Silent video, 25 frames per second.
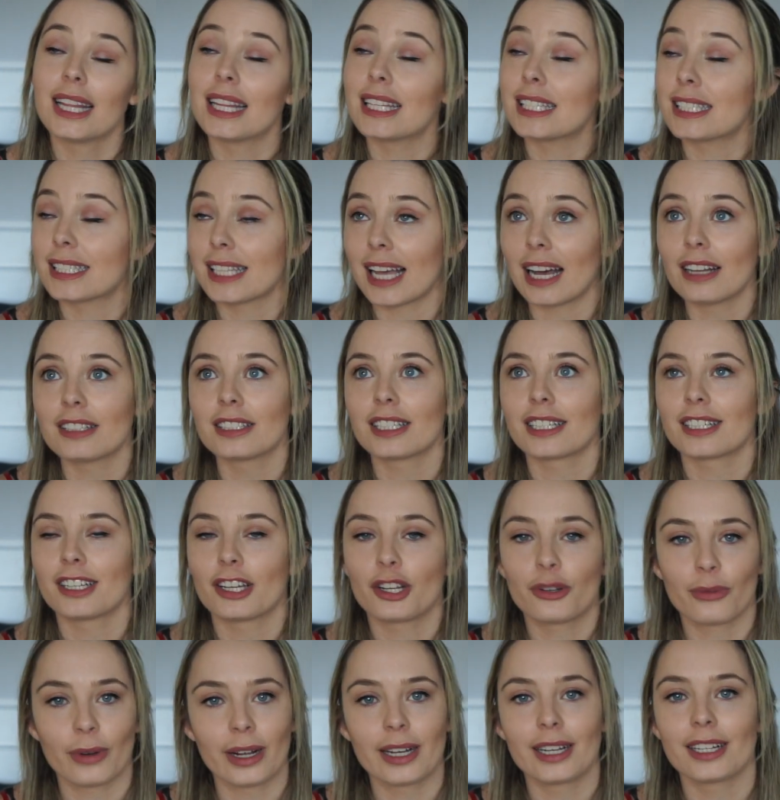Sounds like a
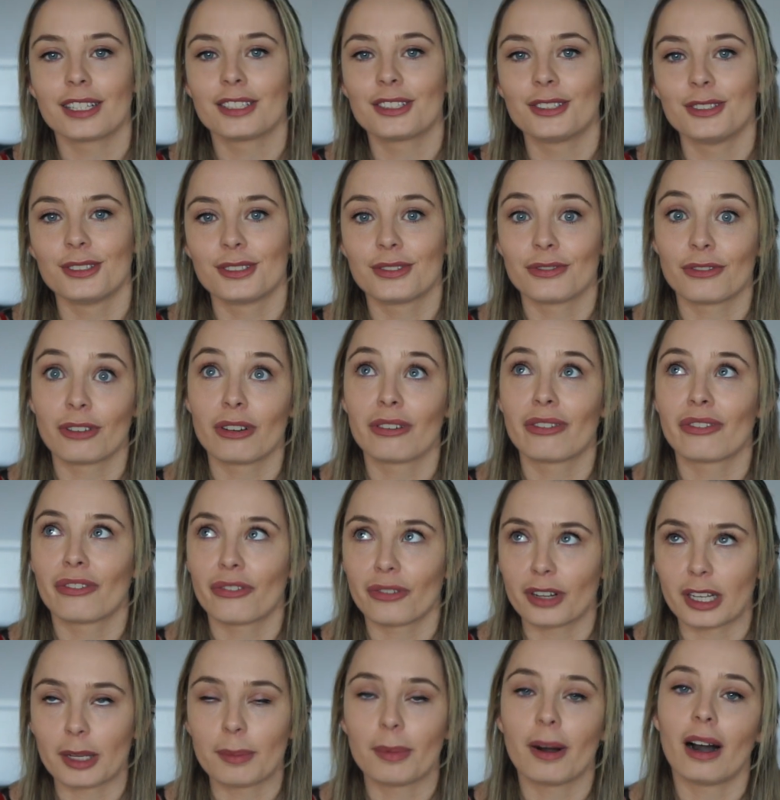great excuse for a
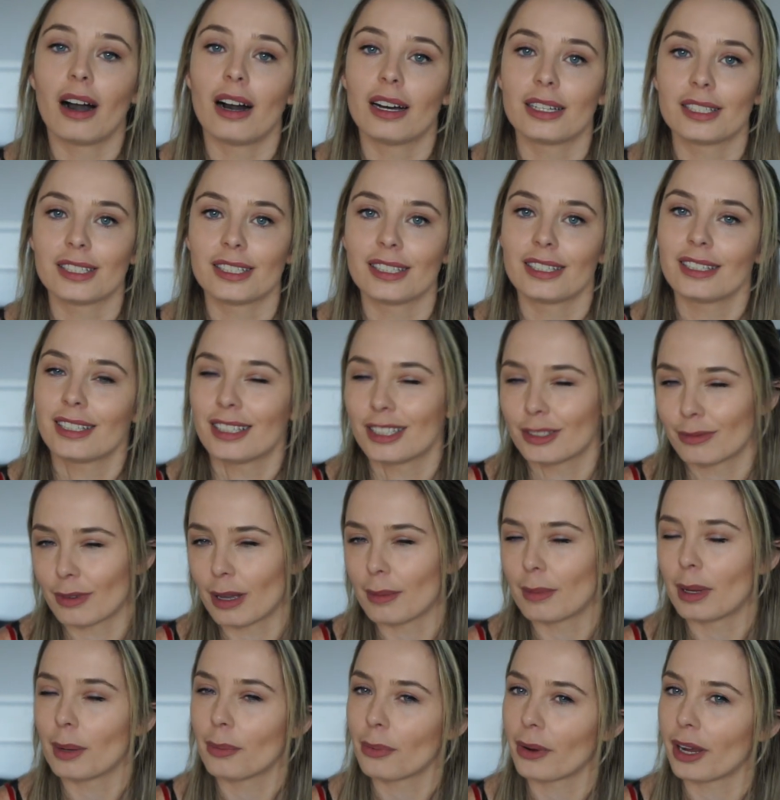free party is
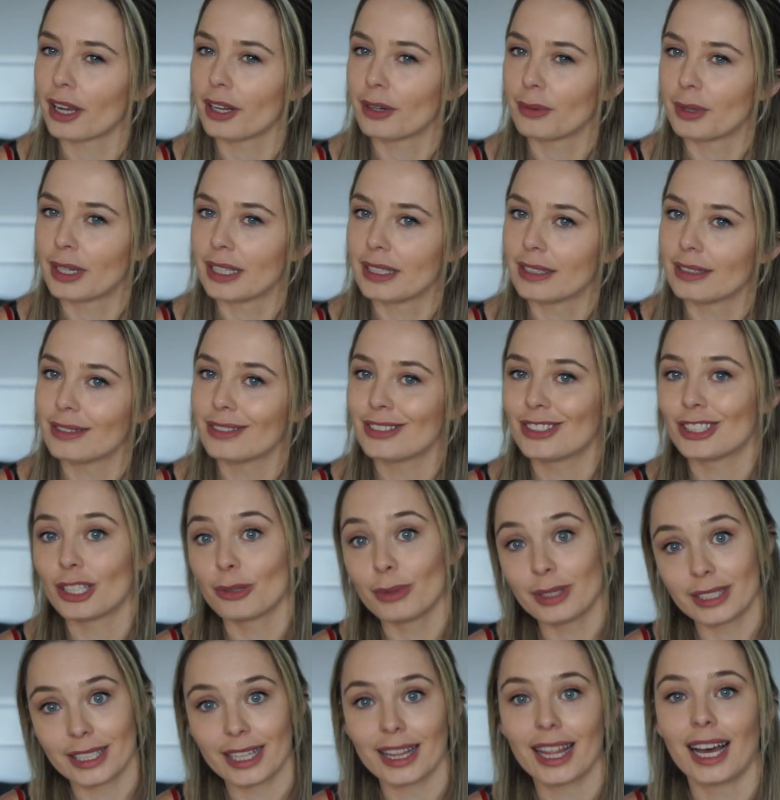where my brain went. So
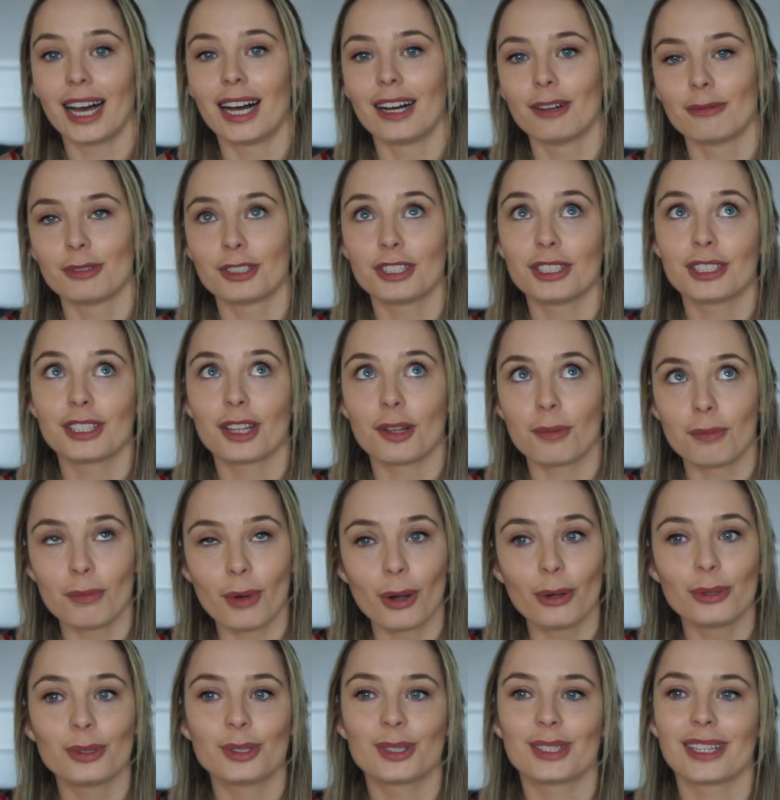we did that, which is the
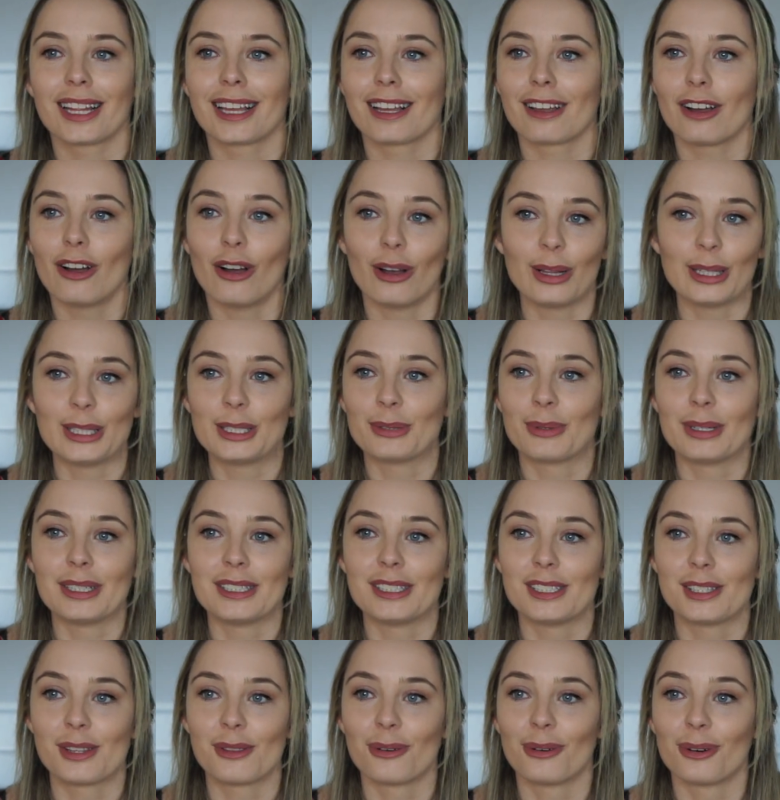most like early
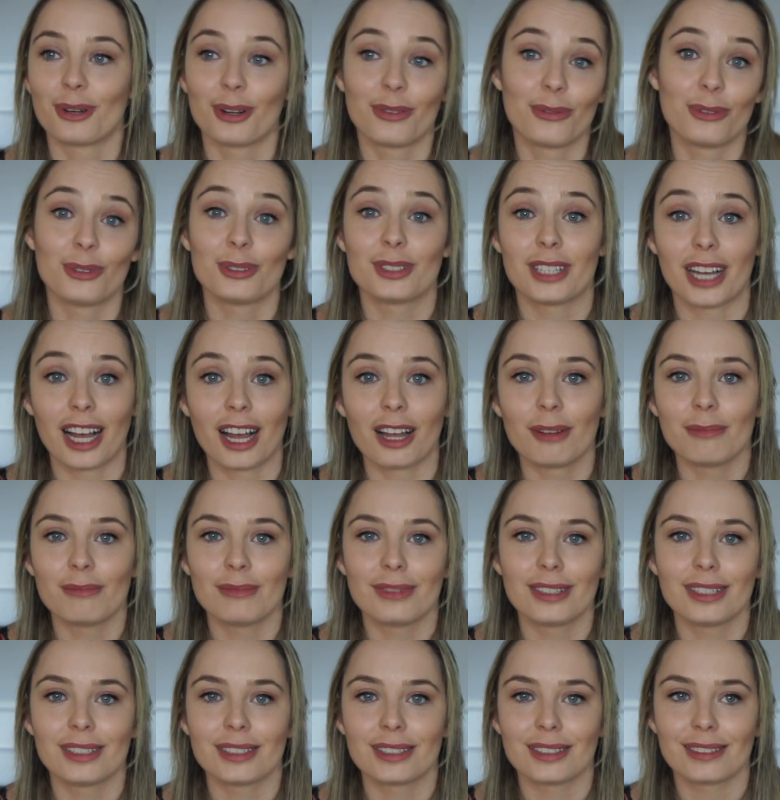20s thought of all time
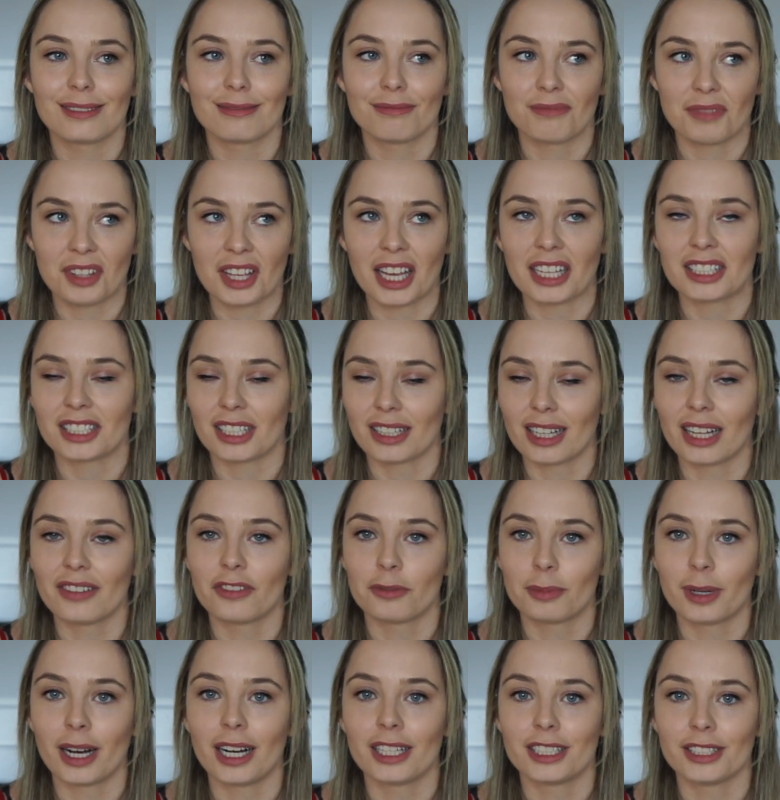is, yes, I'll have
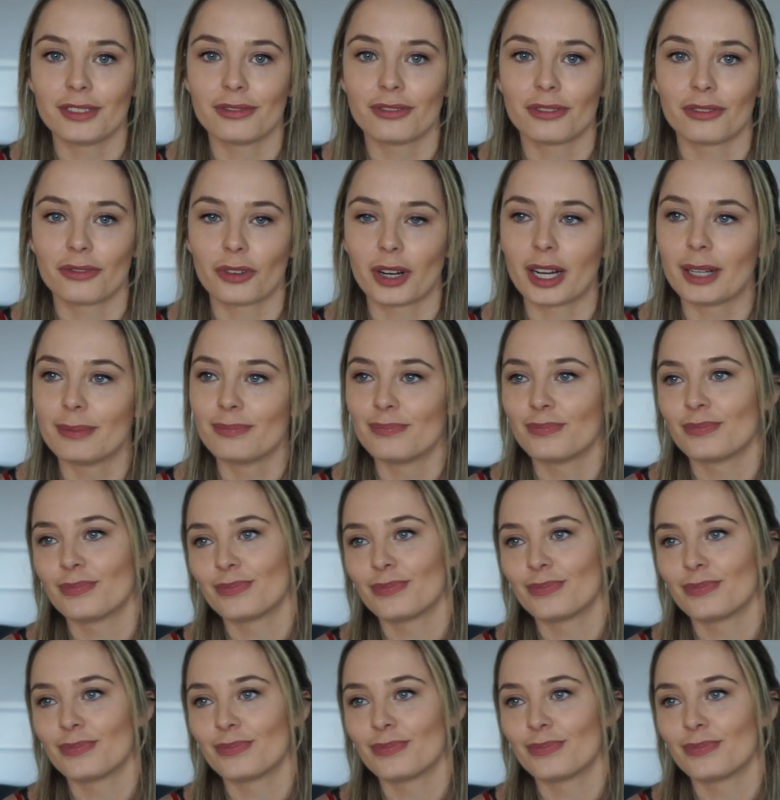a party for free.